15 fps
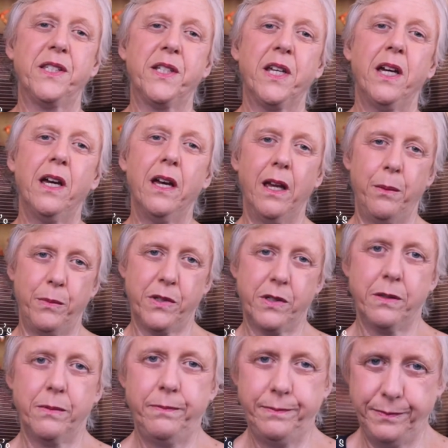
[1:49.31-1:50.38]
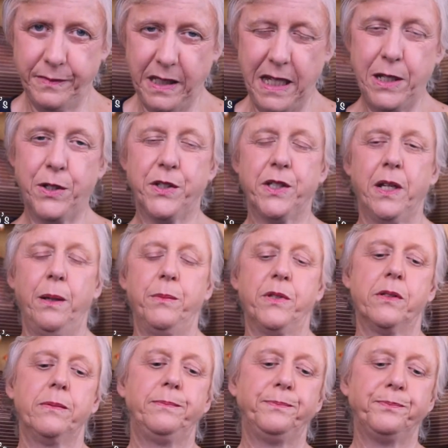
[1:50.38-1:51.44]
times, later times.